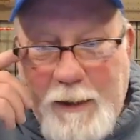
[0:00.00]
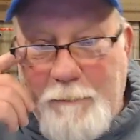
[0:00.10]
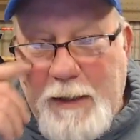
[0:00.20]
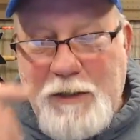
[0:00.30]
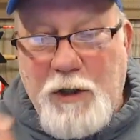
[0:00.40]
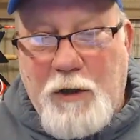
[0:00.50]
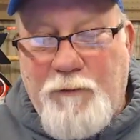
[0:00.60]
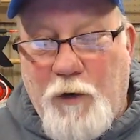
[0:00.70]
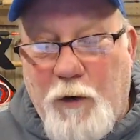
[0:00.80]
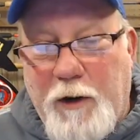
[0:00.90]
makes it
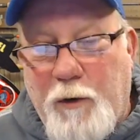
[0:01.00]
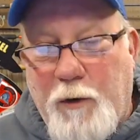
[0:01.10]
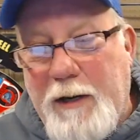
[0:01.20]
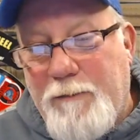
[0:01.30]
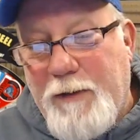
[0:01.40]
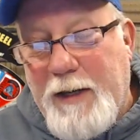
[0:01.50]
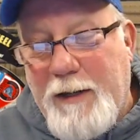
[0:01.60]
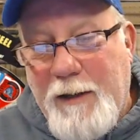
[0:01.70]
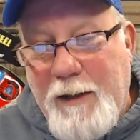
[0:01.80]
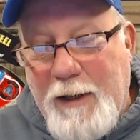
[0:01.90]
for a great event.
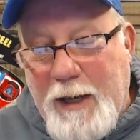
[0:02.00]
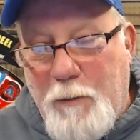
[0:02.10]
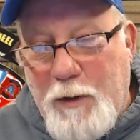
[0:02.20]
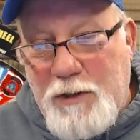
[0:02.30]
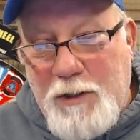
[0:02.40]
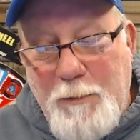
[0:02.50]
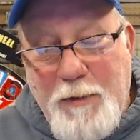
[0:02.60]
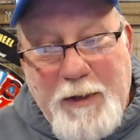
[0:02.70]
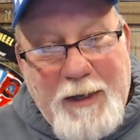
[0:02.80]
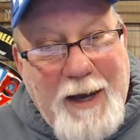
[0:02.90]
And with some of
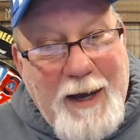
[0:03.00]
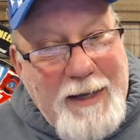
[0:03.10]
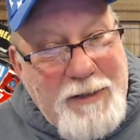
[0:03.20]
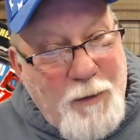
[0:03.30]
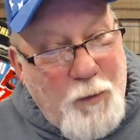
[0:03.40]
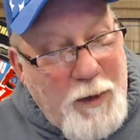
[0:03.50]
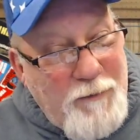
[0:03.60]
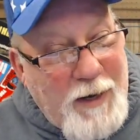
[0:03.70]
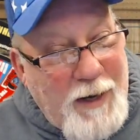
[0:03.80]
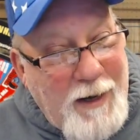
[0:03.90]
the guys that we've
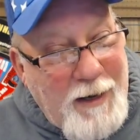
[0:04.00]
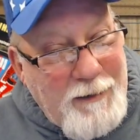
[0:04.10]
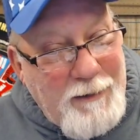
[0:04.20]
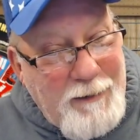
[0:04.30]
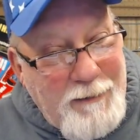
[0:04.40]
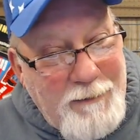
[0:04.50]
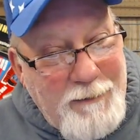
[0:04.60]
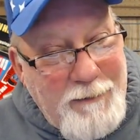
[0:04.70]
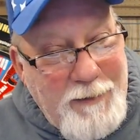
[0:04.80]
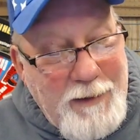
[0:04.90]
got
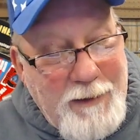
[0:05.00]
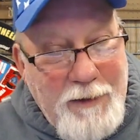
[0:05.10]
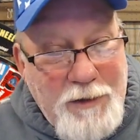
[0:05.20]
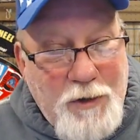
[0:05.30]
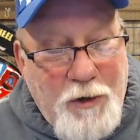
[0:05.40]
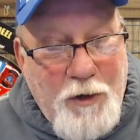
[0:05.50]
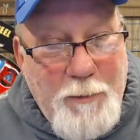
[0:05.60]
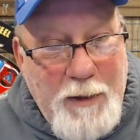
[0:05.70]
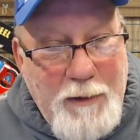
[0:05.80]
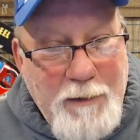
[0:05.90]
in this
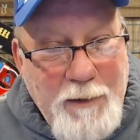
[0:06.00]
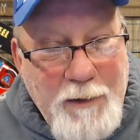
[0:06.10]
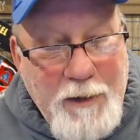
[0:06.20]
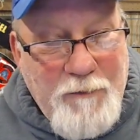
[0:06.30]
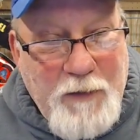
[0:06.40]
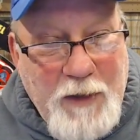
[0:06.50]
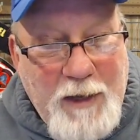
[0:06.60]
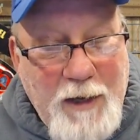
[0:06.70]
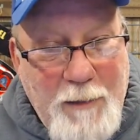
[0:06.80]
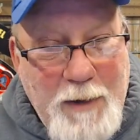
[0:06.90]
tournament, if they
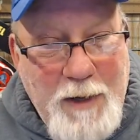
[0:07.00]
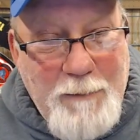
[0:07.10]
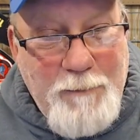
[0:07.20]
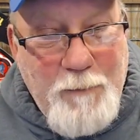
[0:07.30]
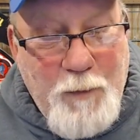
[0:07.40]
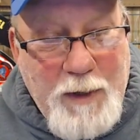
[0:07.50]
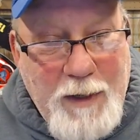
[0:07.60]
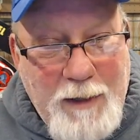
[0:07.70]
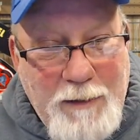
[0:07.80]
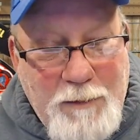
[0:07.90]
come up, we
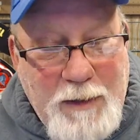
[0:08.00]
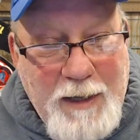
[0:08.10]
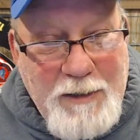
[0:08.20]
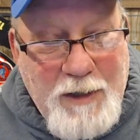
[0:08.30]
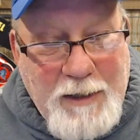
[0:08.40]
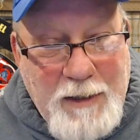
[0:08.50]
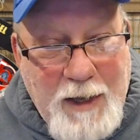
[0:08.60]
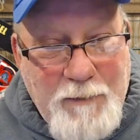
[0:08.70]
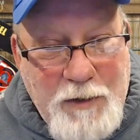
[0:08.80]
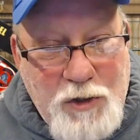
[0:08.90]
got guys like
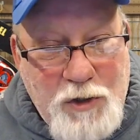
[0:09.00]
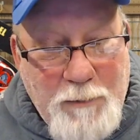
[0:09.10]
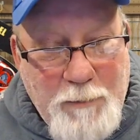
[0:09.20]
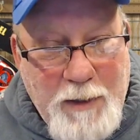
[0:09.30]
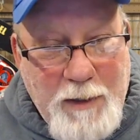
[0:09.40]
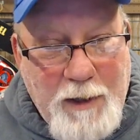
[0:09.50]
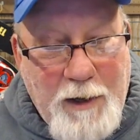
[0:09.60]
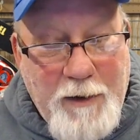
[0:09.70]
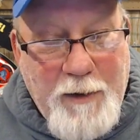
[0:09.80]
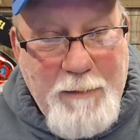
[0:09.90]
David Shipman and
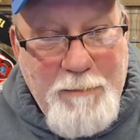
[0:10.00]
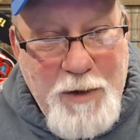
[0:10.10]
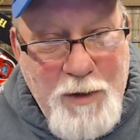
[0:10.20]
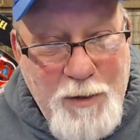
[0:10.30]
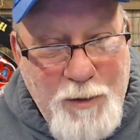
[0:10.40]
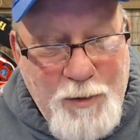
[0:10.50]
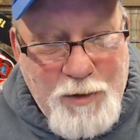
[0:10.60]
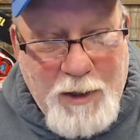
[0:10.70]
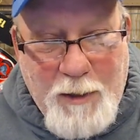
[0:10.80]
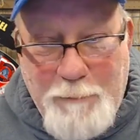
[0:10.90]
Larry Muse
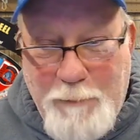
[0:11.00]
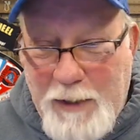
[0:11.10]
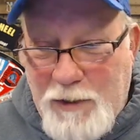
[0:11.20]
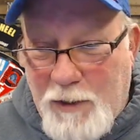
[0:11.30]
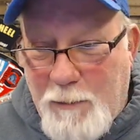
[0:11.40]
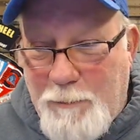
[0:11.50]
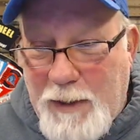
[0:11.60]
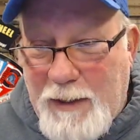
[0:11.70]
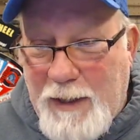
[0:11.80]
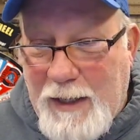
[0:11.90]
and a bunch of the
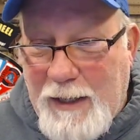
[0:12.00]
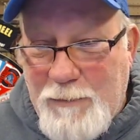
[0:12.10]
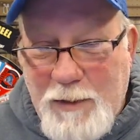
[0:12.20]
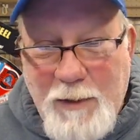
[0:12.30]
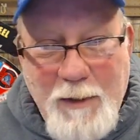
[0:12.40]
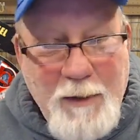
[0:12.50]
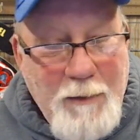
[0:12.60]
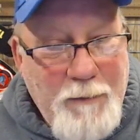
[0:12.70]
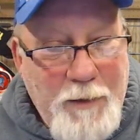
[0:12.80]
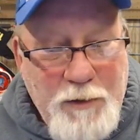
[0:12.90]
big names.
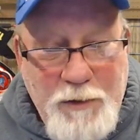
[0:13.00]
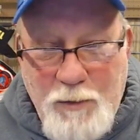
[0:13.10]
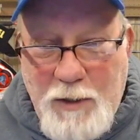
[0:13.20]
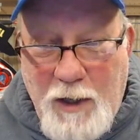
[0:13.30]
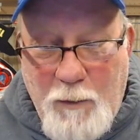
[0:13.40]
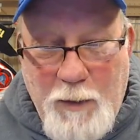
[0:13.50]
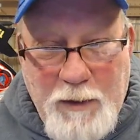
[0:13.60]
There's no telling